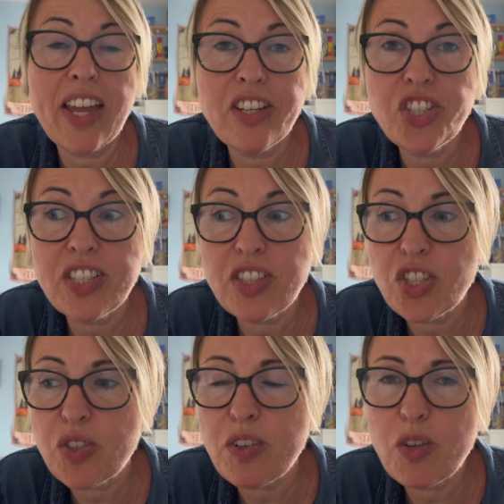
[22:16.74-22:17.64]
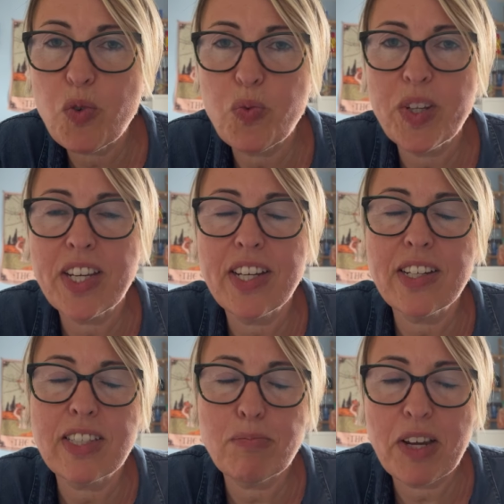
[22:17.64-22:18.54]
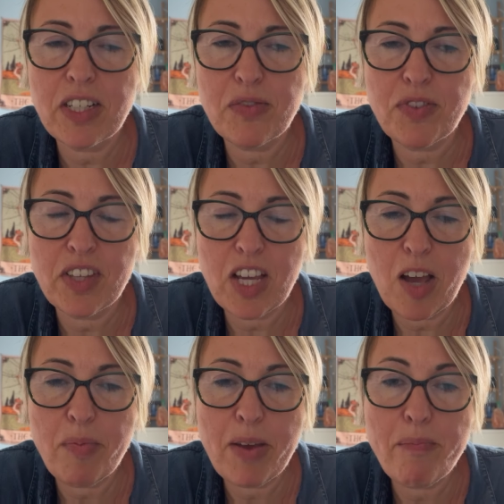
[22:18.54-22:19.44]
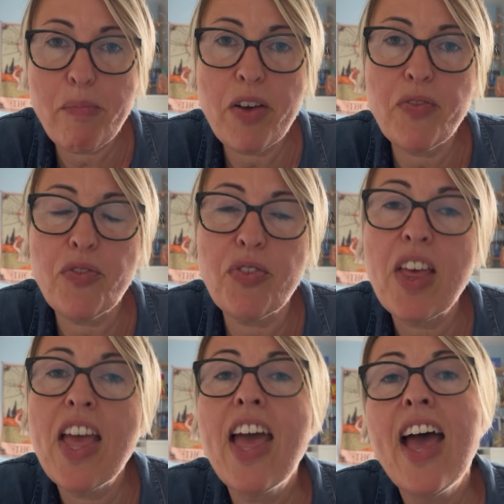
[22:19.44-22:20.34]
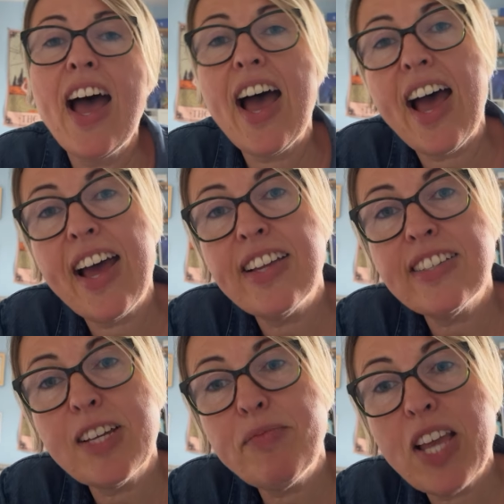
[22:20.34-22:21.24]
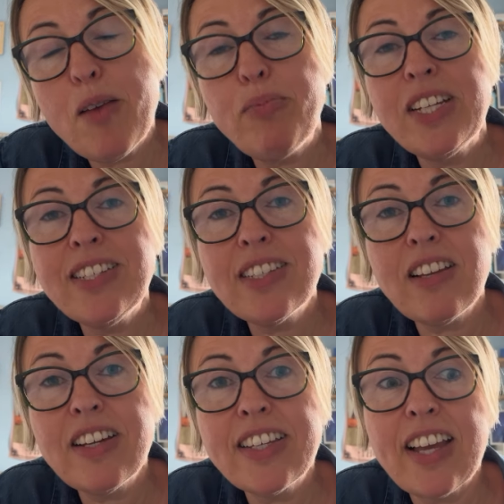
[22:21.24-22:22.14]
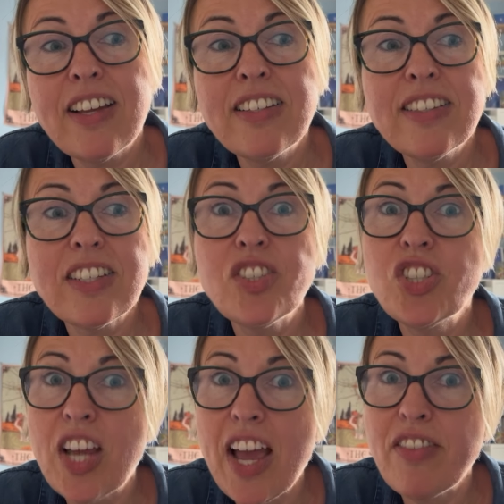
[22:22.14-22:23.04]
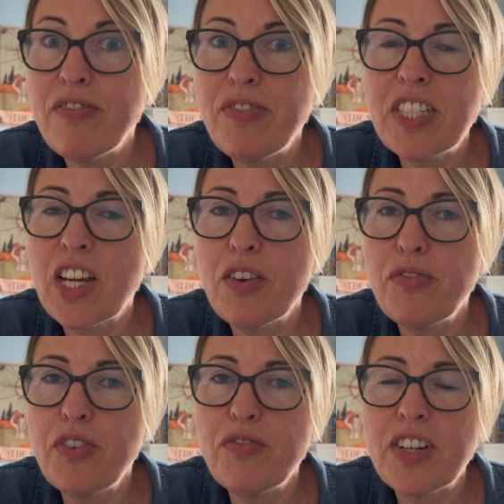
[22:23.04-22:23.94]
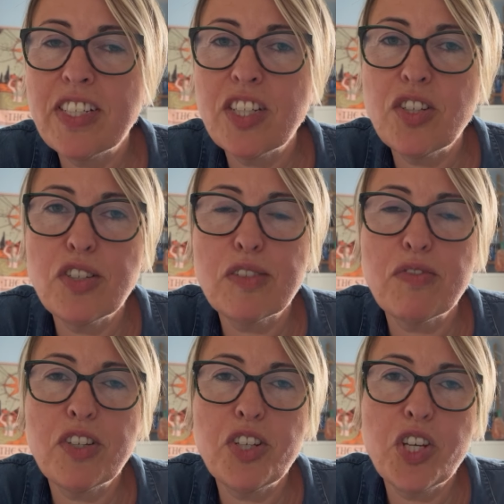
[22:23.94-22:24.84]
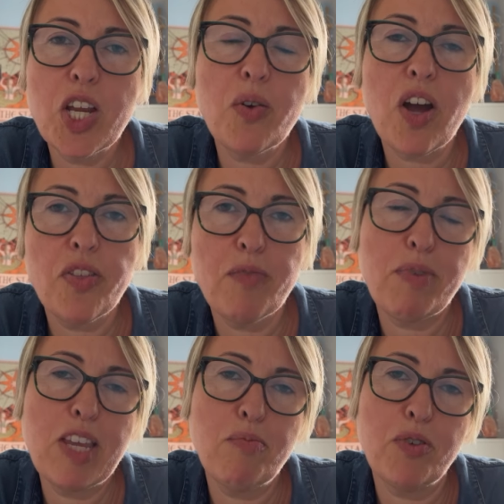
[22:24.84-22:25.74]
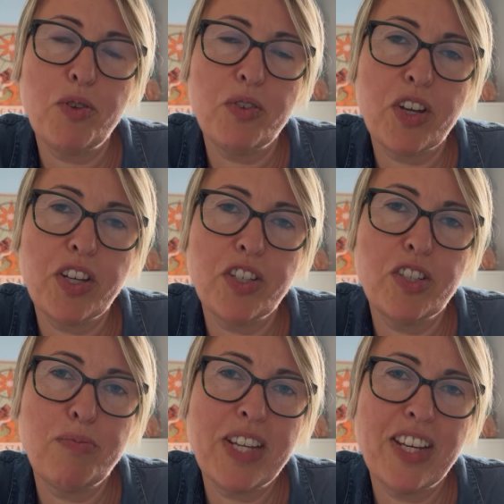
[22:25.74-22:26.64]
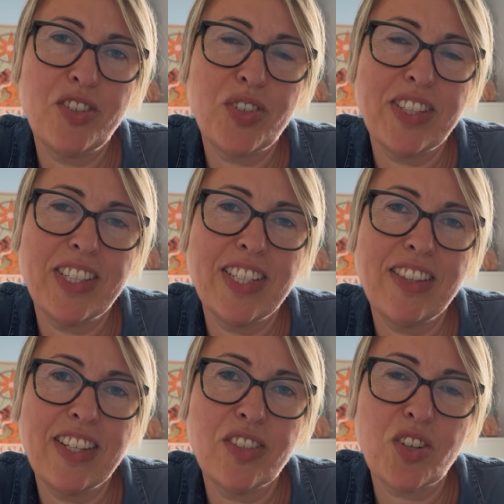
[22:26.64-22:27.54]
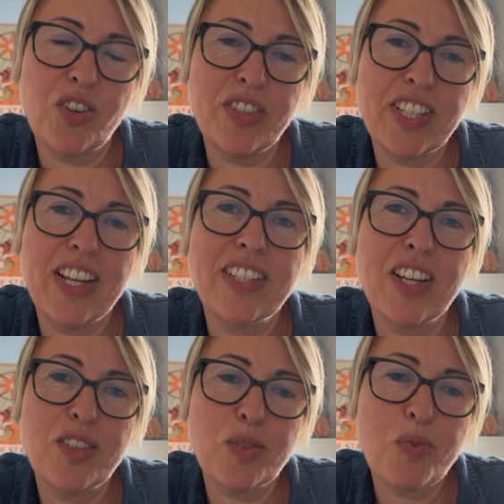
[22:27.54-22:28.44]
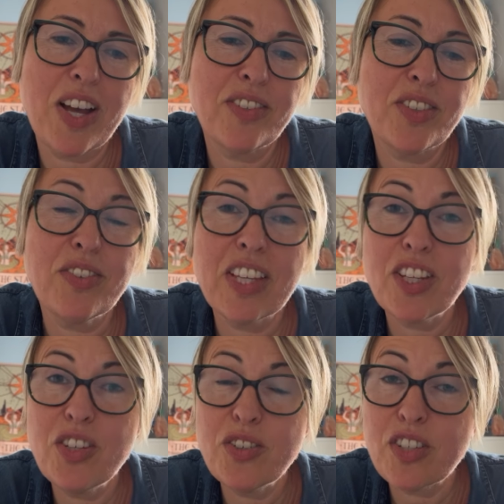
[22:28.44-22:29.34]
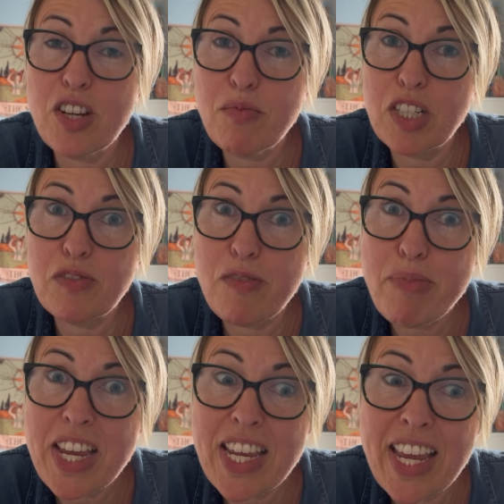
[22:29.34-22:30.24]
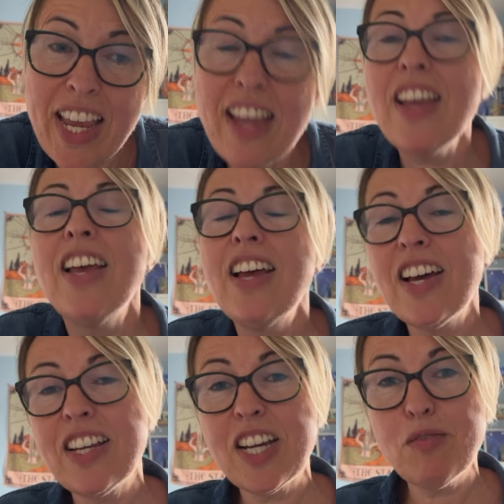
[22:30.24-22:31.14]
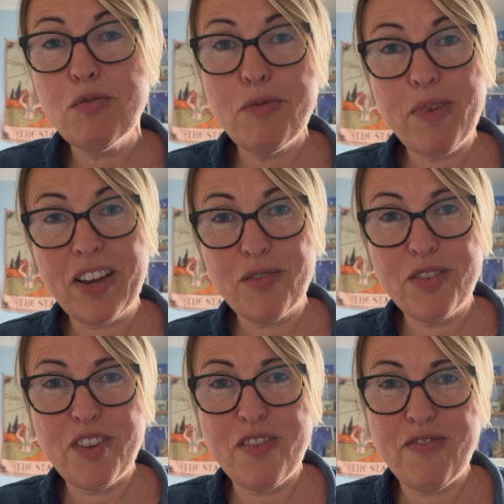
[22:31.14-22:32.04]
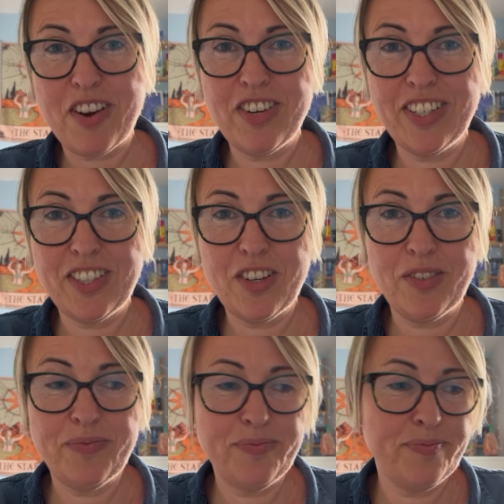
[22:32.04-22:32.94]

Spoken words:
energies are doing and what we can expect for the coming month. And please like and share the video if you find it useful and you know other people who are going to be interested in this content as well. So thank you so much for being here, and I will be back with you very soon.